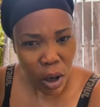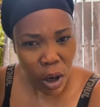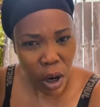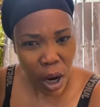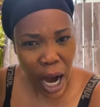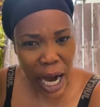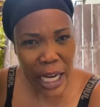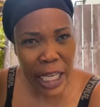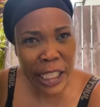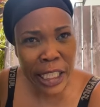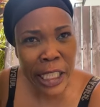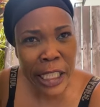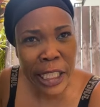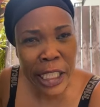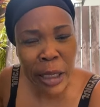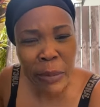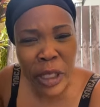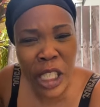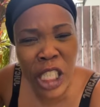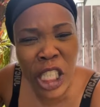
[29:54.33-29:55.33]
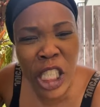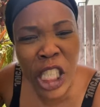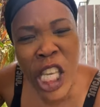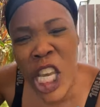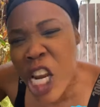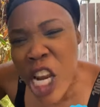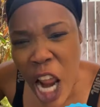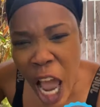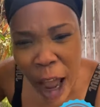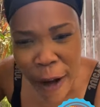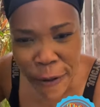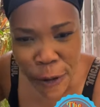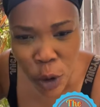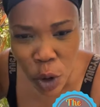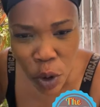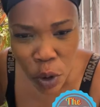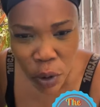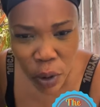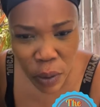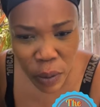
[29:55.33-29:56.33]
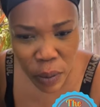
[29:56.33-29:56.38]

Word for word: And the system still have Hunu.